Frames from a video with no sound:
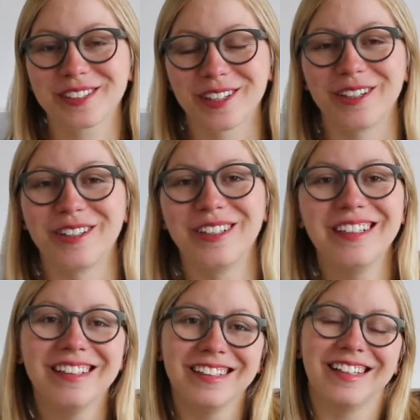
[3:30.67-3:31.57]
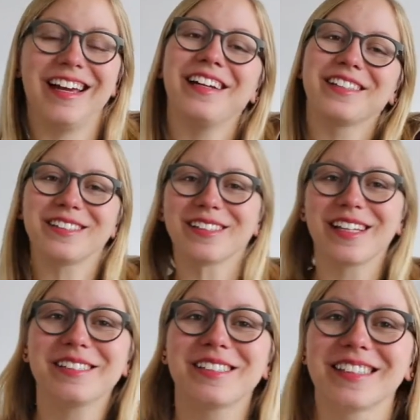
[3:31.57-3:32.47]
So yeah, so
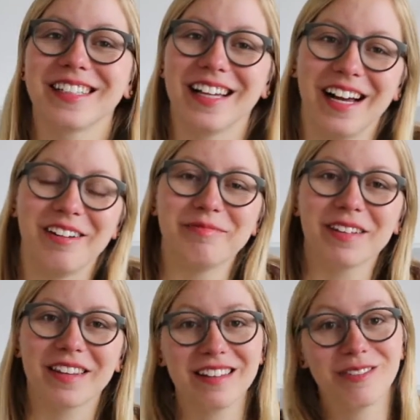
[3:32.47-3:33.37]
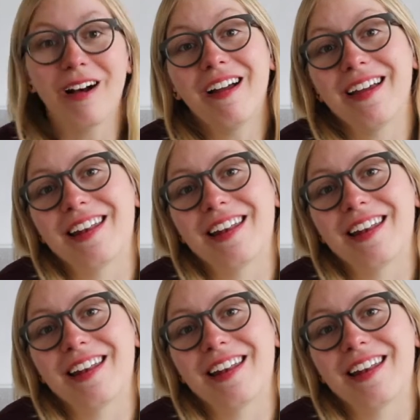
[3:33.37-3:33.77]
that's why.